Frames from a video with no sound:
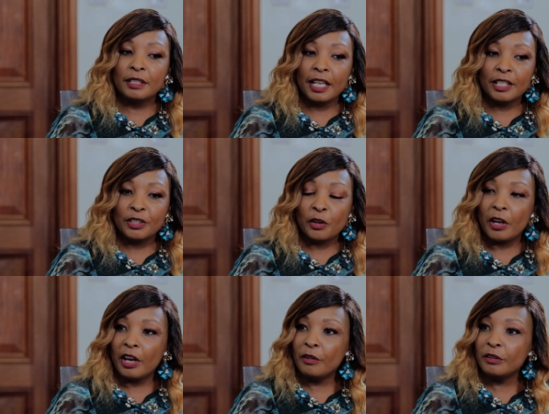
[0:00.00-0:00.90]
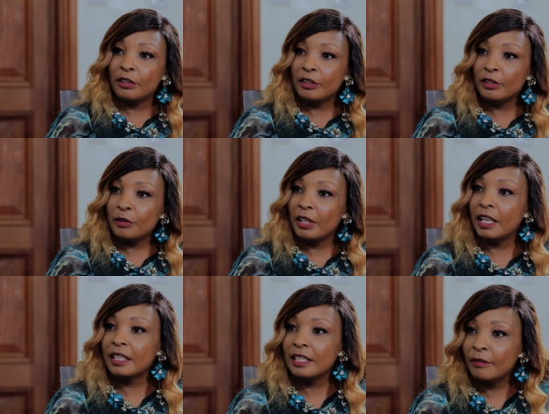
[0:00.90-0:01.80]
takes your health to the
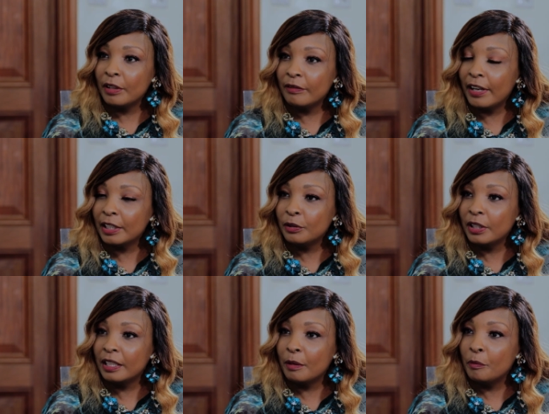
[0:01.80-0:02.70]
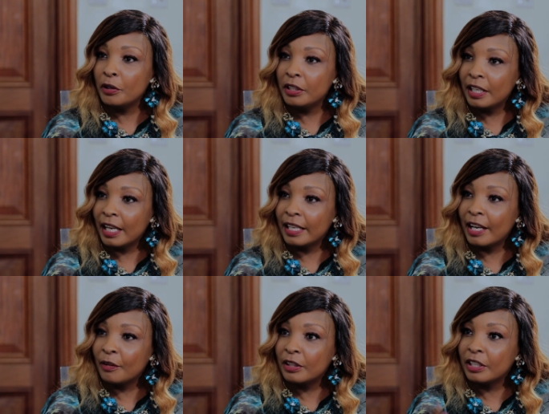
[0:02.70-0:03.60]
next level. In fact, you get the body and
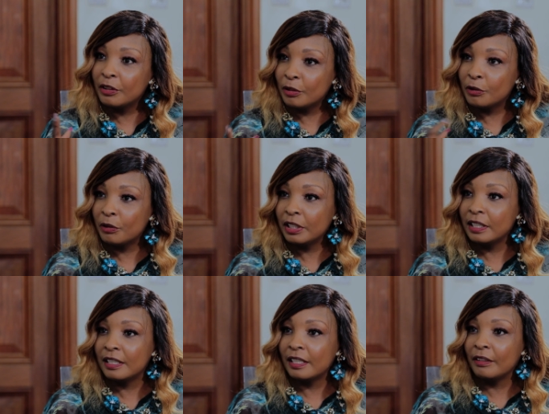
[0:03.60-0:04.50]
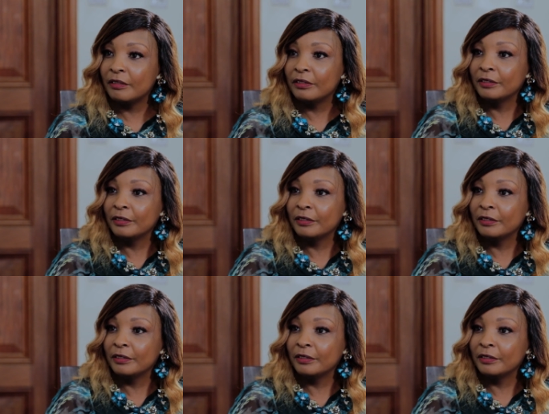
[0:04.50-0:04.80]
health that you truly deserve.